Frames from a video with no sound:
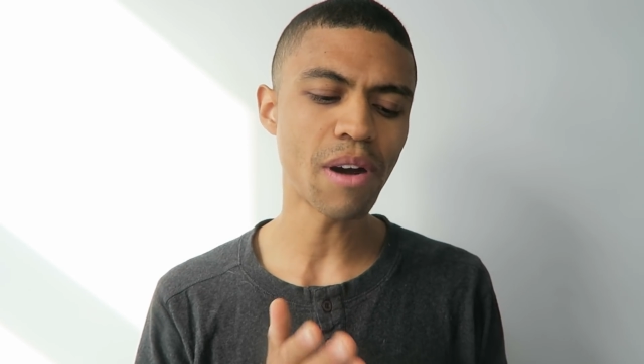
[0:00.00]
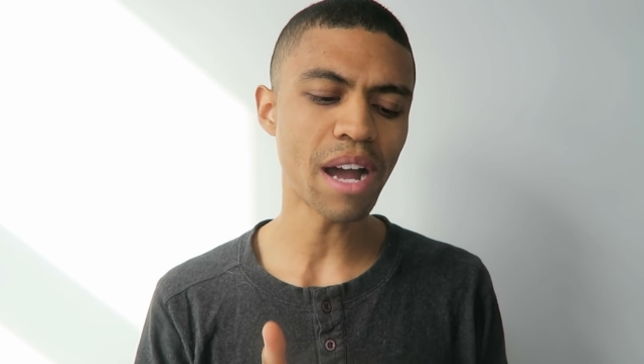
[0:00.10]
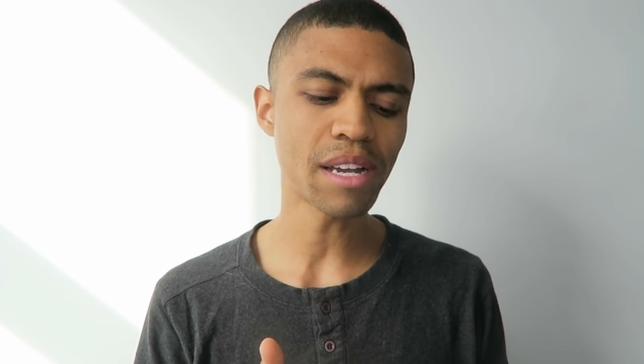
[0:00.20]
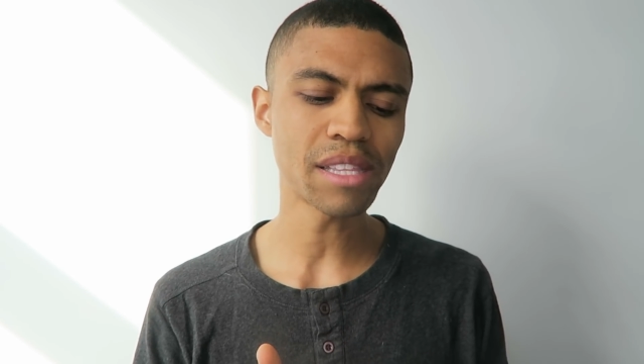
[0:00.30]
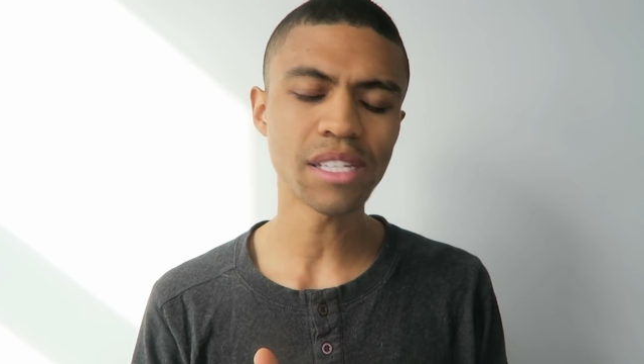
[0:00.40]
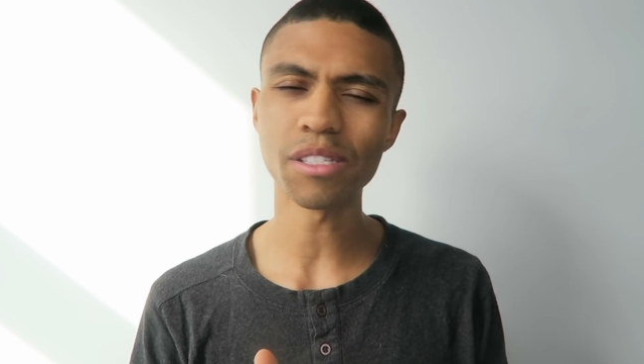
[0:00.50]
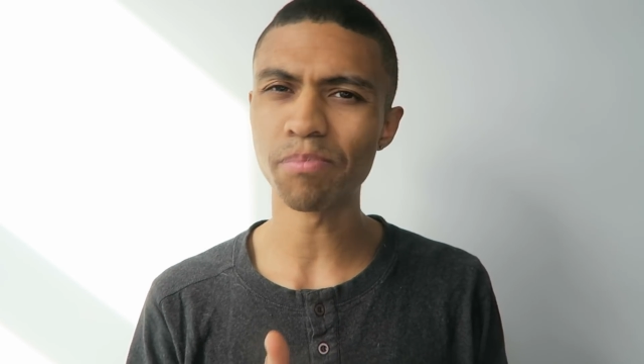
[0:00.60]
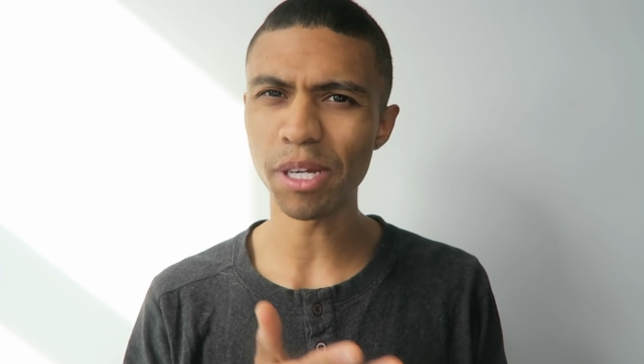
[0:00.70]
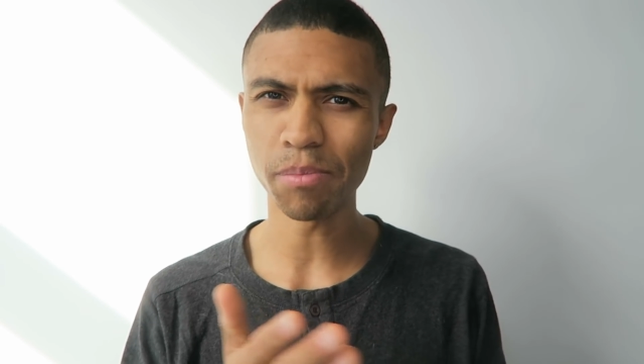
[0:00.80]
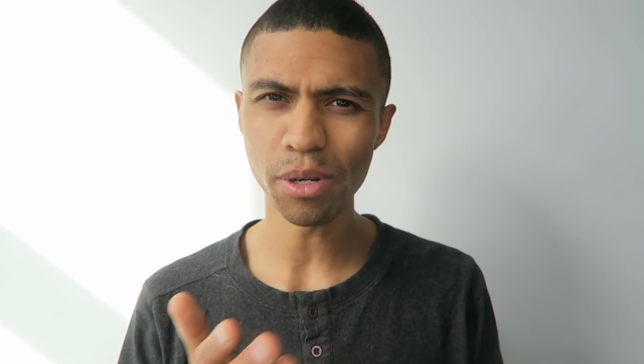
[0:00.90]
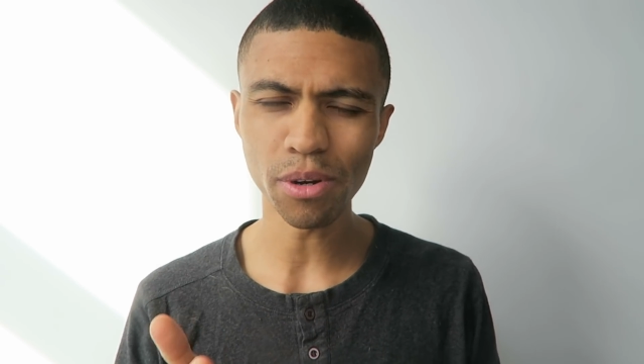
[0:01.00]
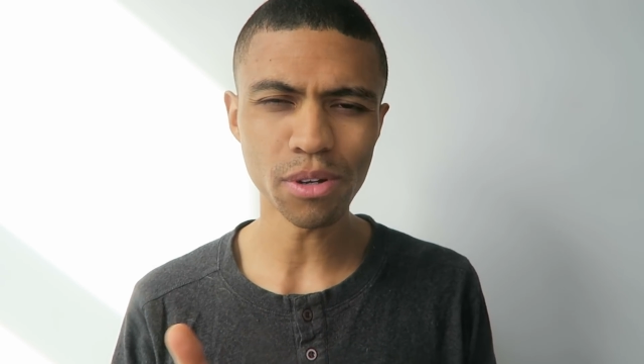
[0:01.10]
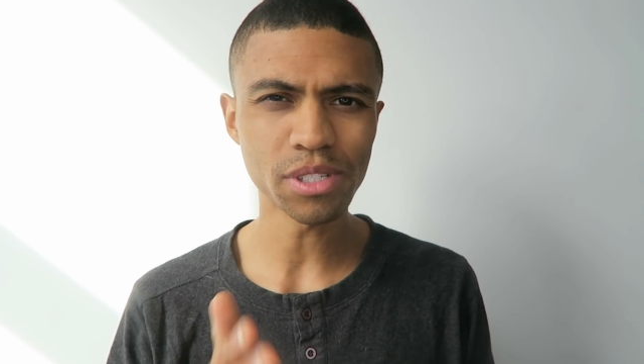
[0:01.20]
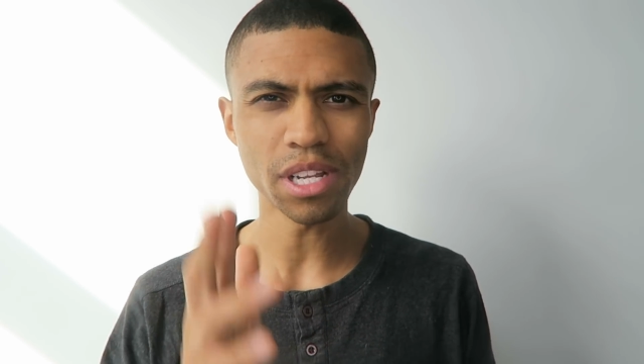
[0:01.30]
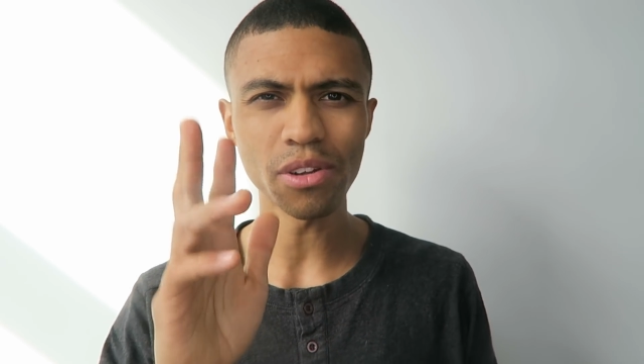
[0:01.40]
I got these big
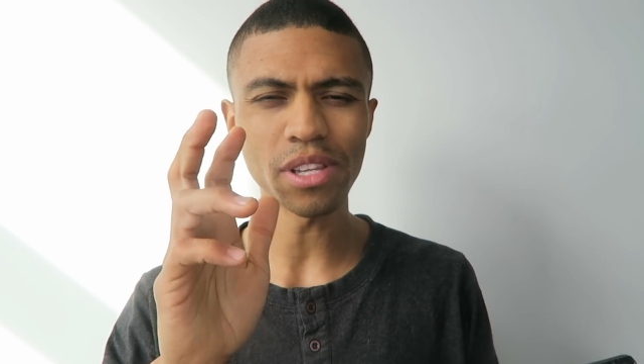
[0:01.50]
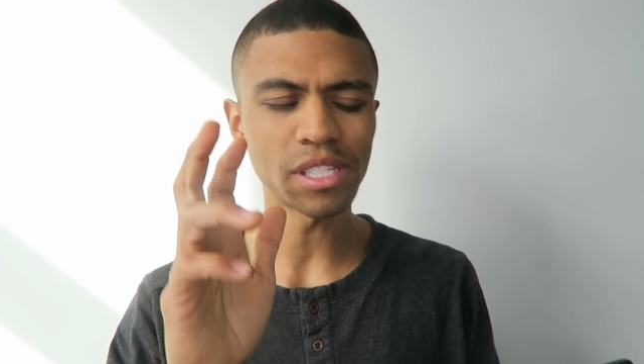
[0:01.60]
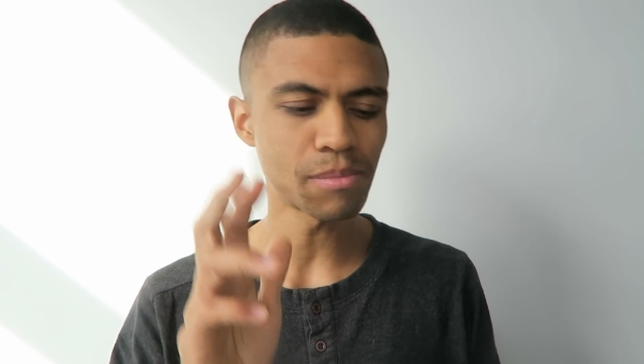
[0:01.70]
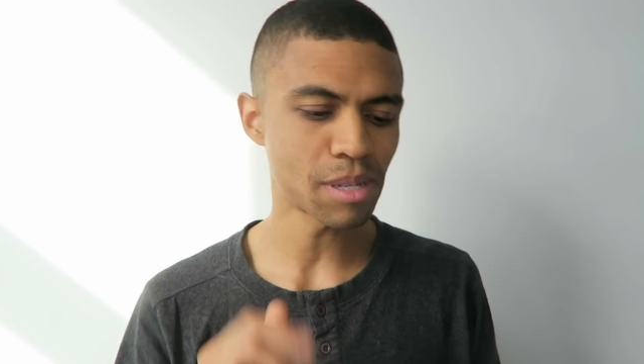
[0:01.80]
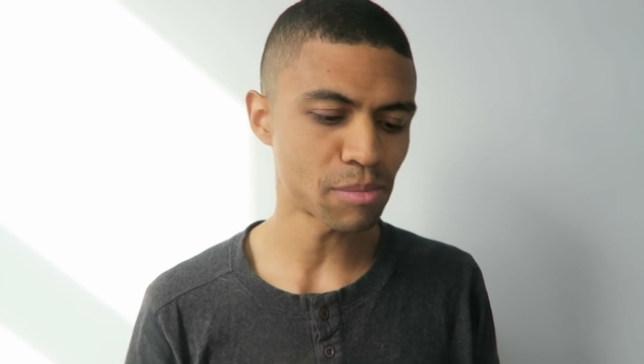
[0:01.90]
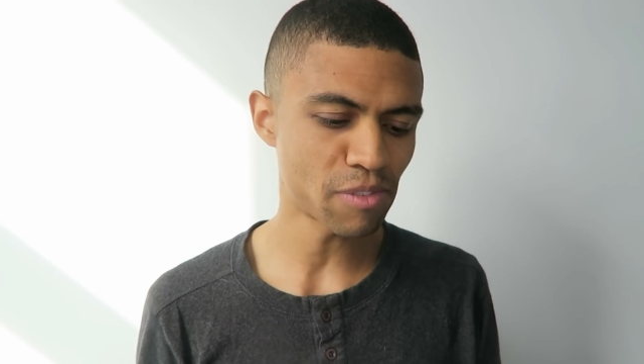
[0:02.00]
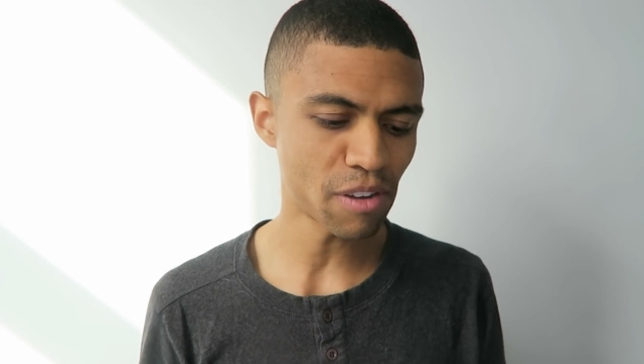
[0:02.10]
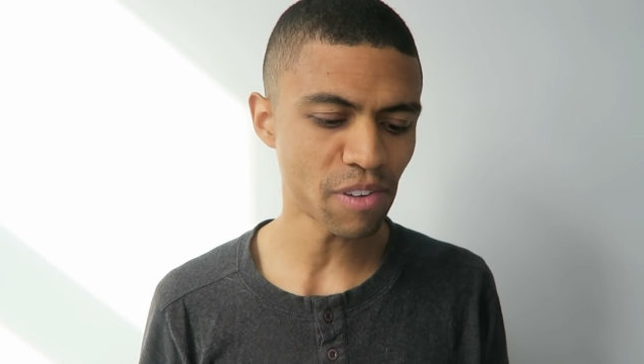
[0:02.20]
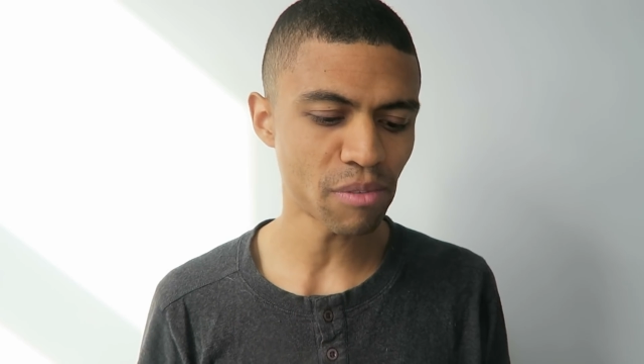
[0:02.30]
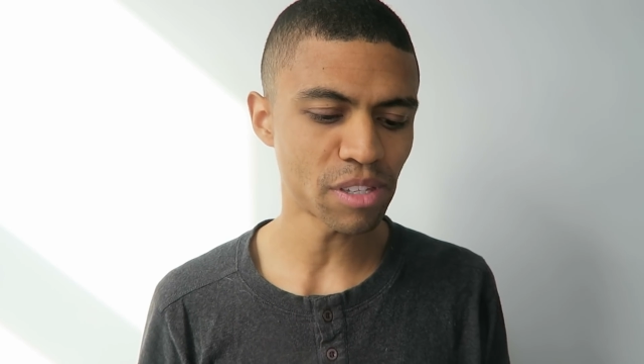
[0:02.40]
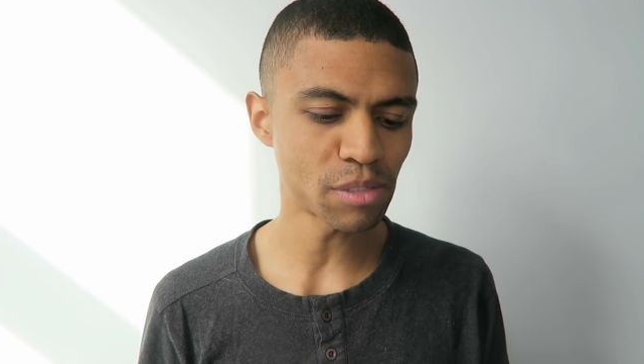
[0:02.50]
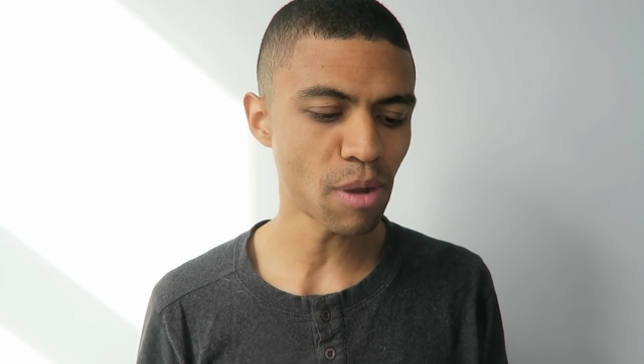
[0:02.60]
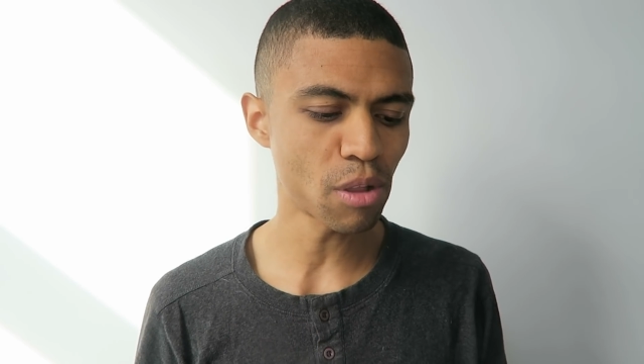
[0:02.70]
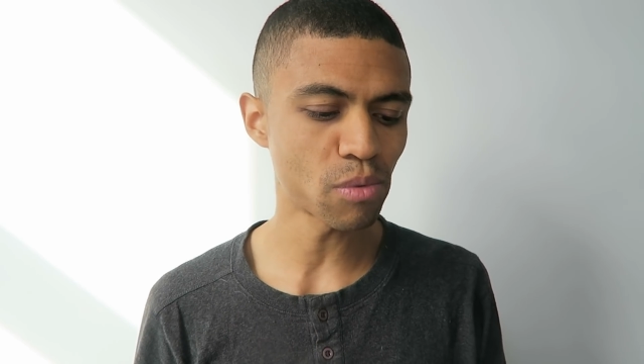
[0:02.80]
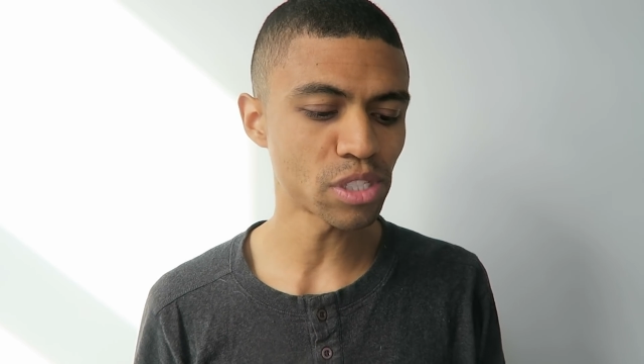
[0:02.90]
bureaus, I know they sometimes verify with the
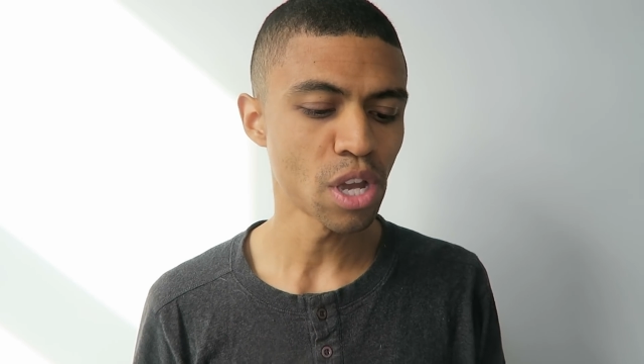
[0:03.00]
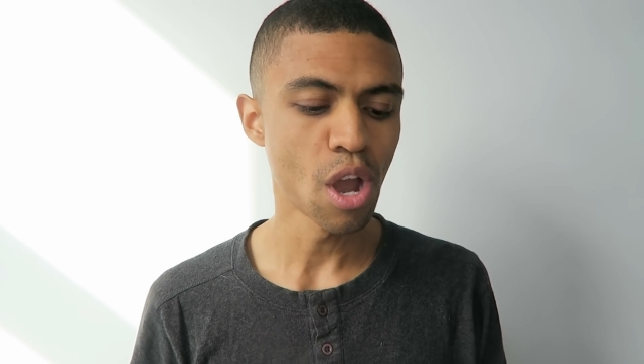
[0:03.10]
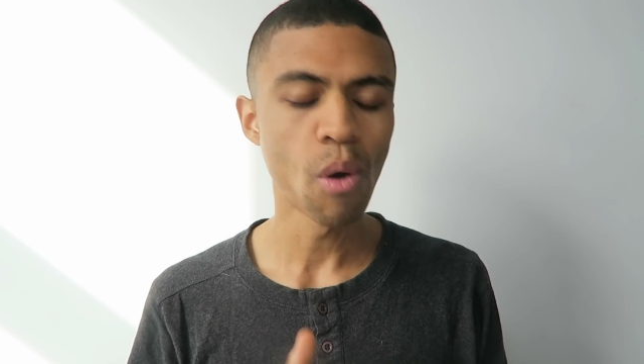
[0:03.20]
smaller ones.